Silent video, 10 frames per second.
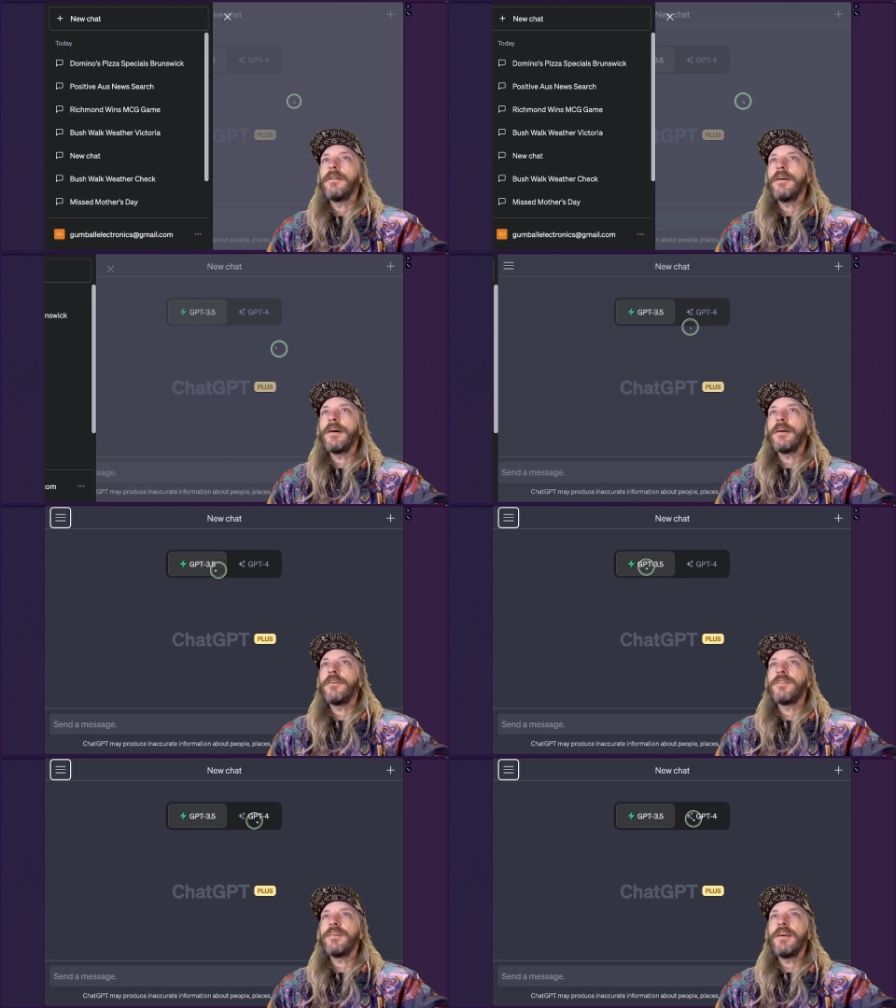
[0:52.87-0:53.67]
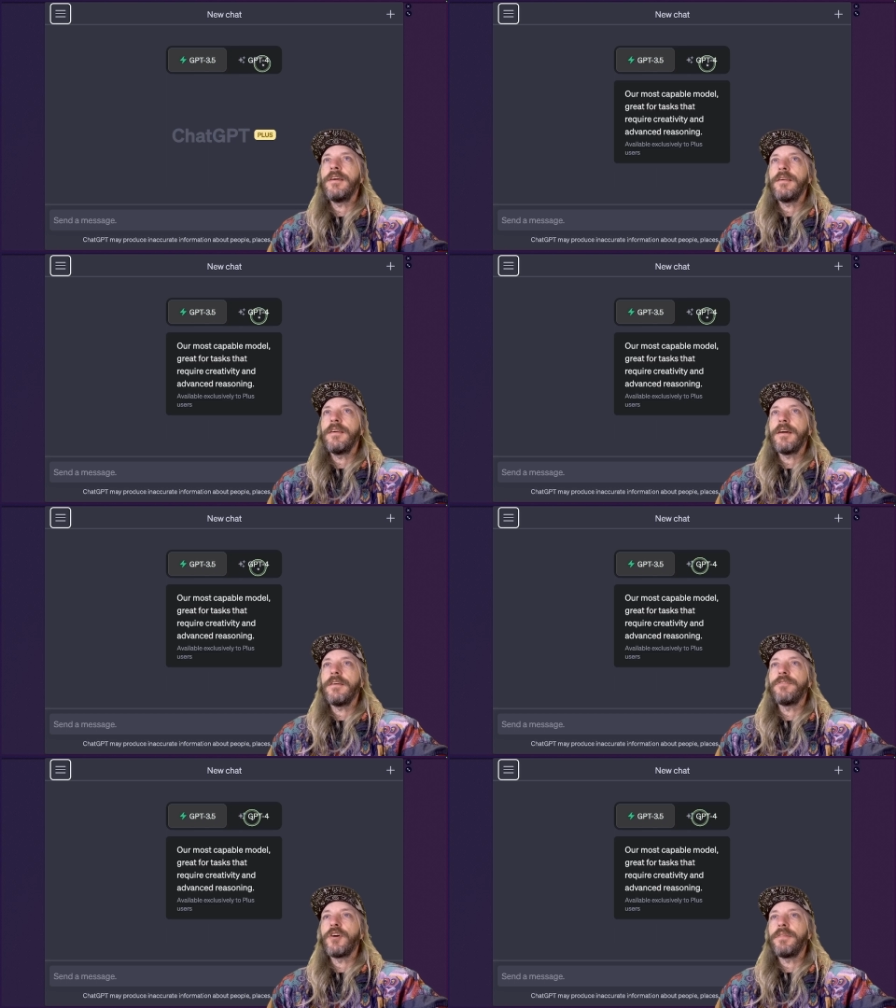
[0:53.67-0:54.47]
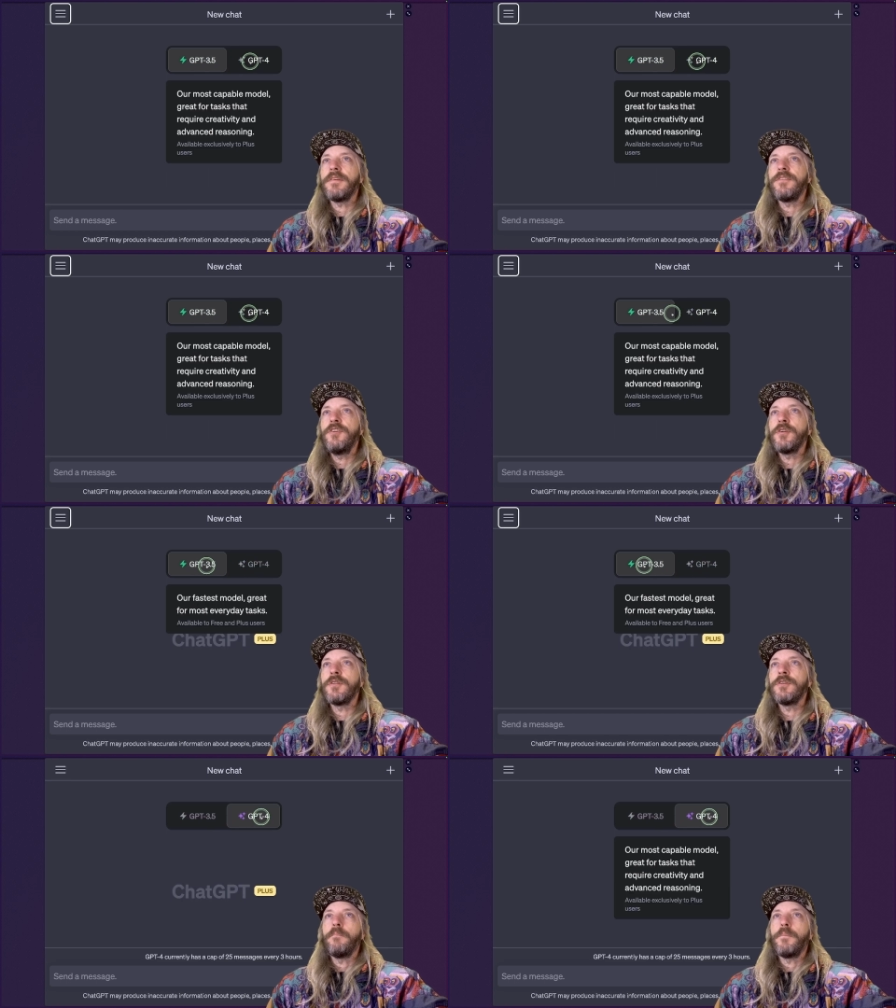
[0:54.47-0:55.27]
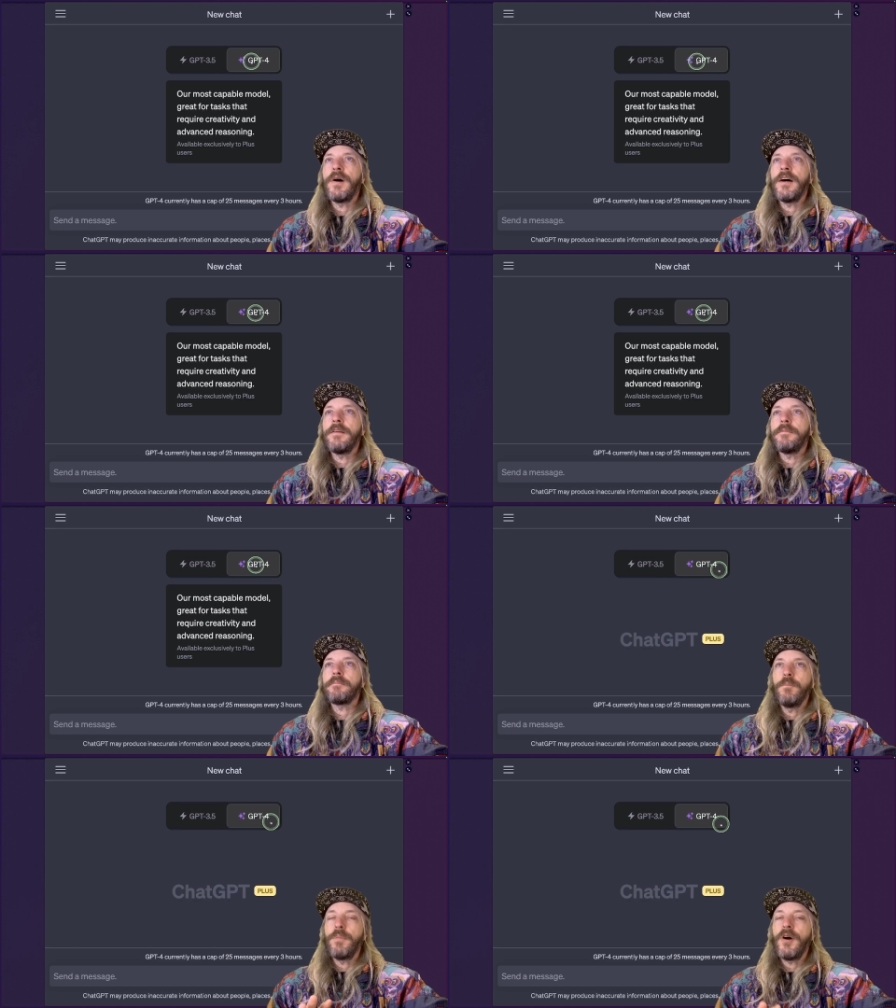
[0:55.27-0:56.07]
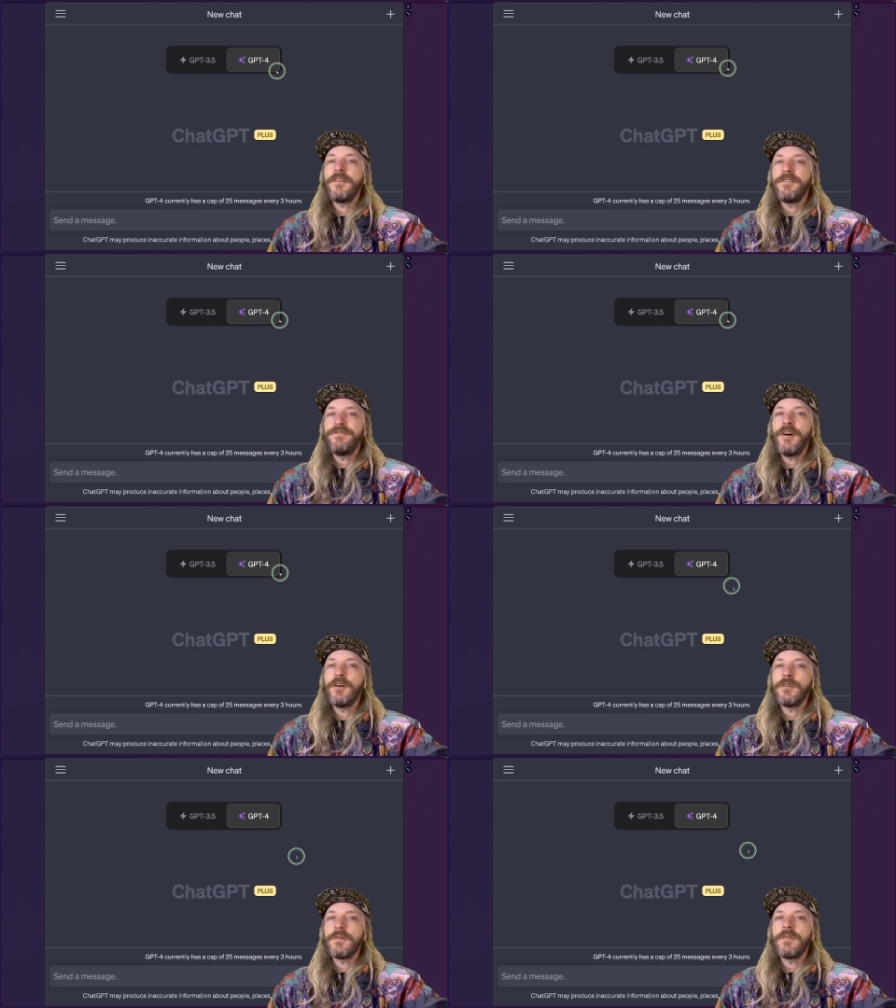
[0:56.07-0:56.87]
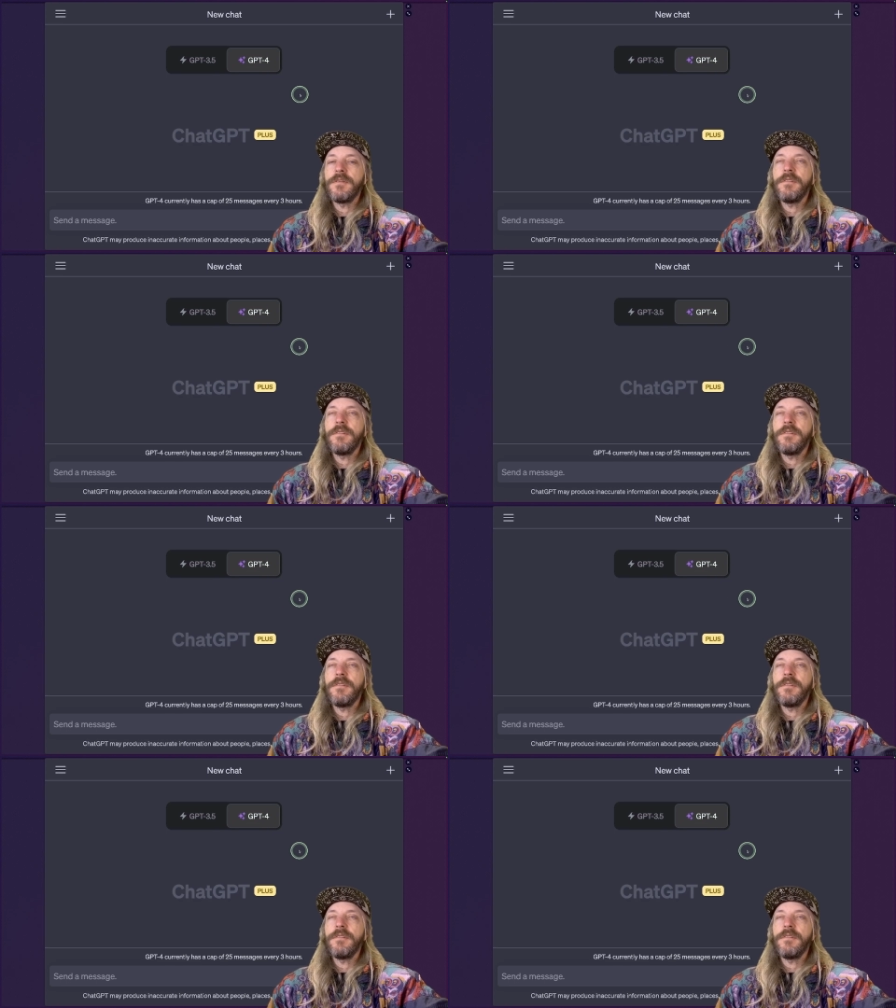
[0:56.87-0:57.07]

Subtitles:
Now you'll see, you've got this new look, but by default,